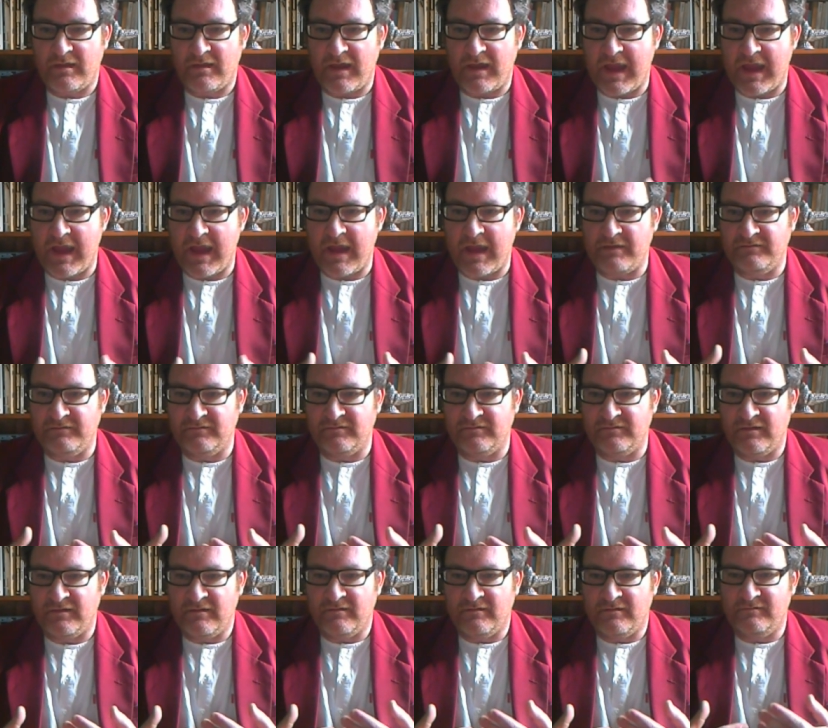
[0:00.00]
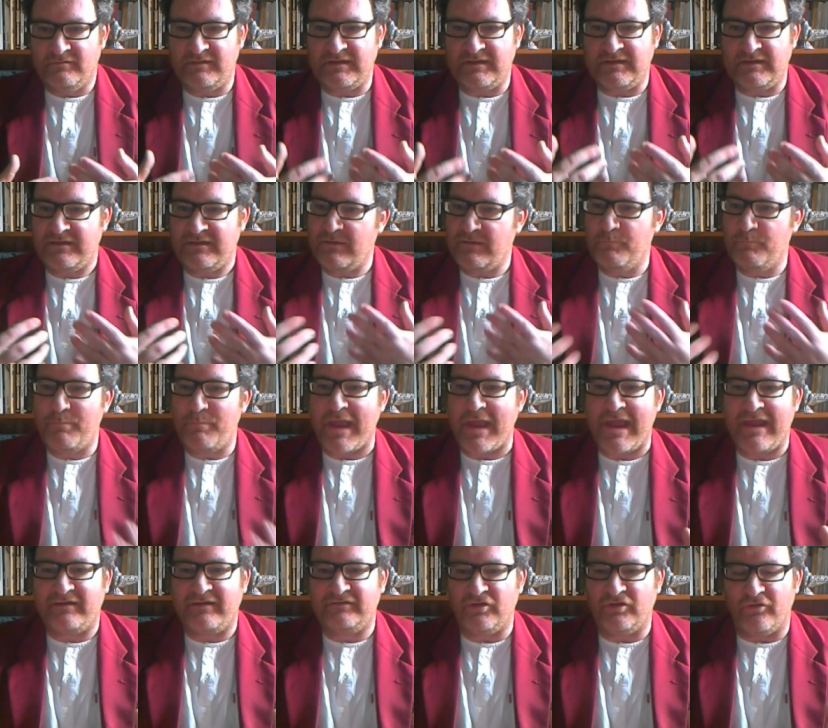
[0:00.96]
and the
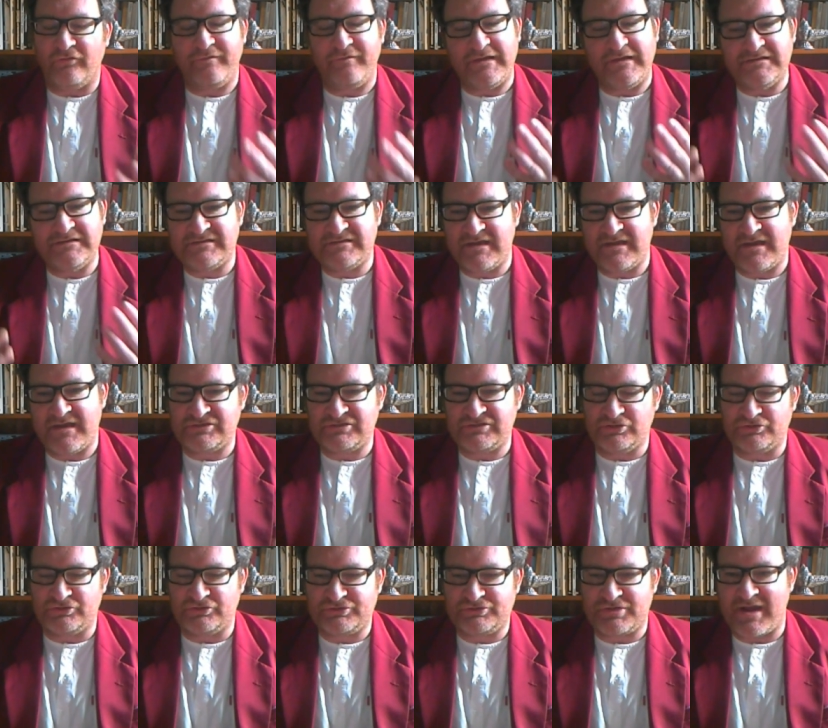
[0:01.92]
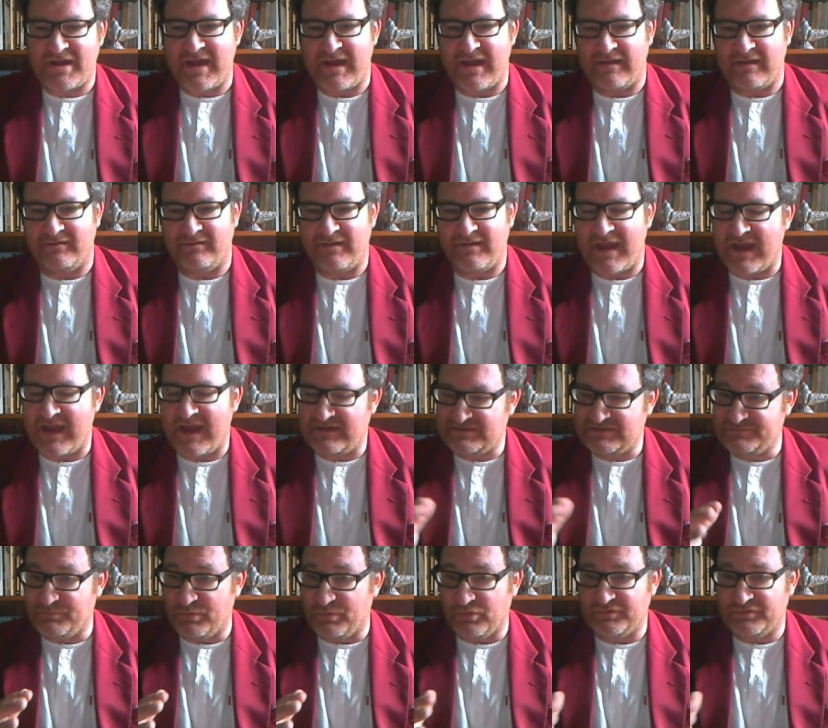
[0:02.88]
impact of international trade,
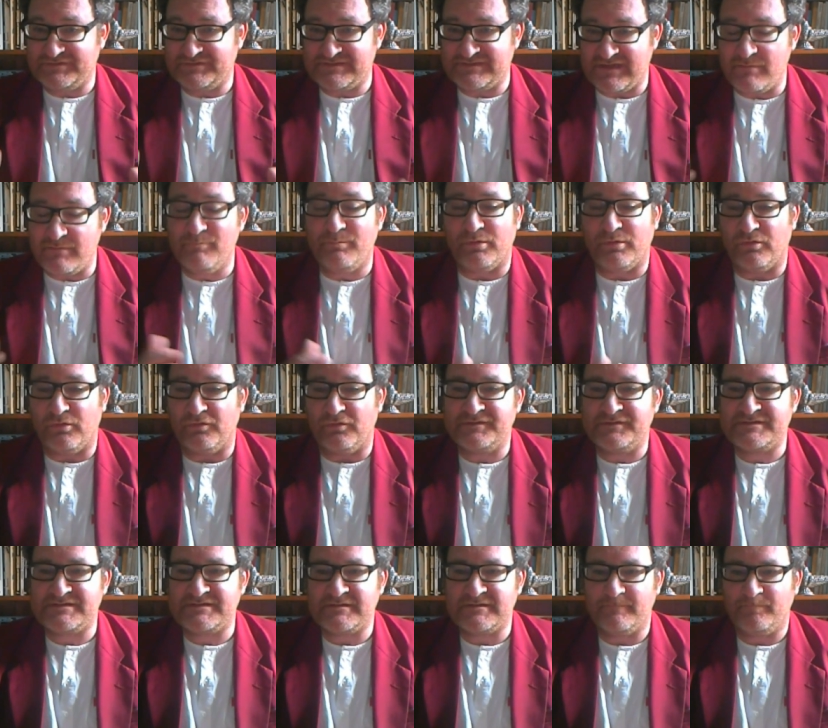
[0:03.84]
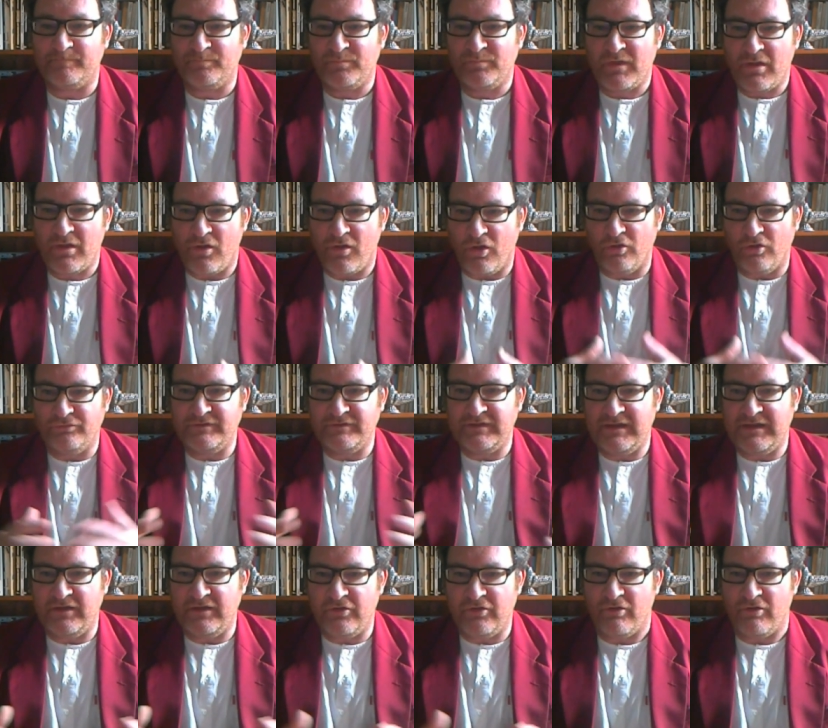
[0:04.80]
exports and imports, on
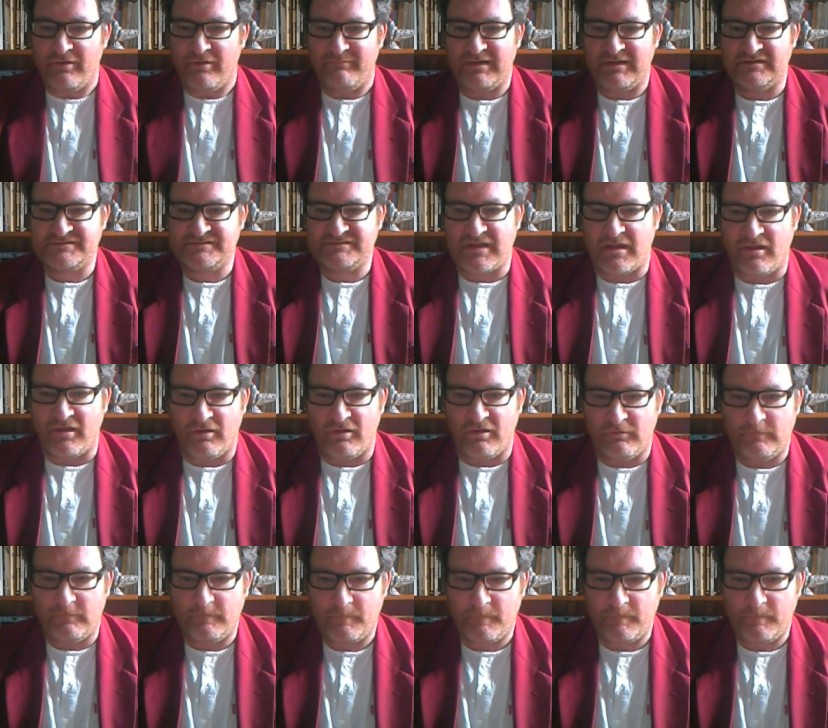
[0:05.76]
the economy as a whole.